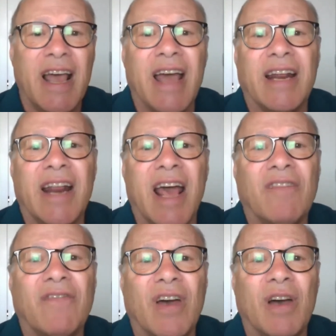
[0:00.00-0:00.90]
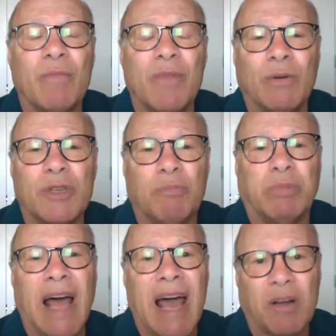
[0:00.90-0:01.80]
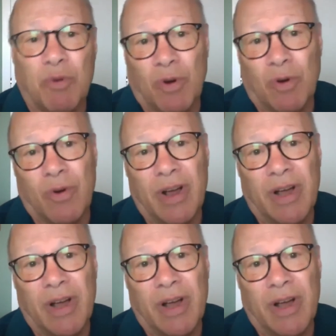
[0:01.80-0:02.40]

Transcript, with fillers: and an F M that was black program.